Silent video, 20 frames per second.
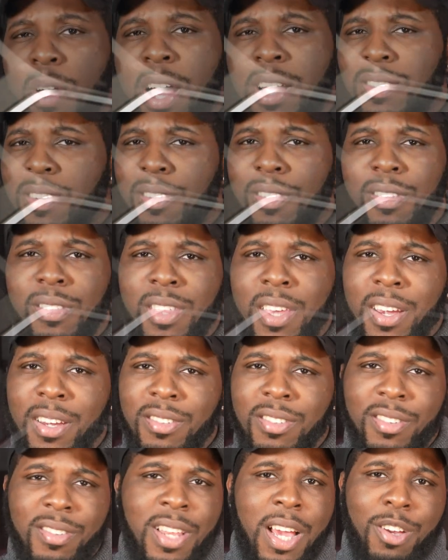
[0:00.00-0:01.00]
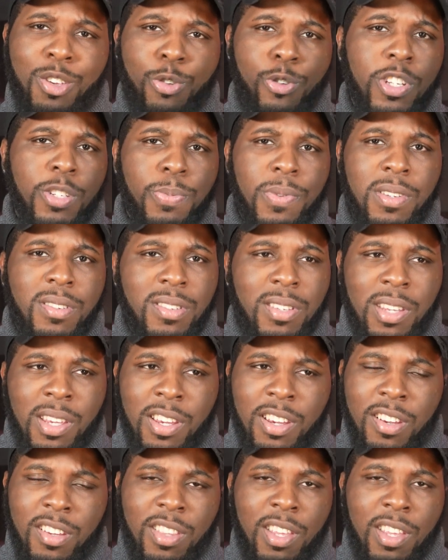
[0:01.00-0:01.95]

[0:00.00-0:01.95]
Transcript: has other things. It's now USB-C.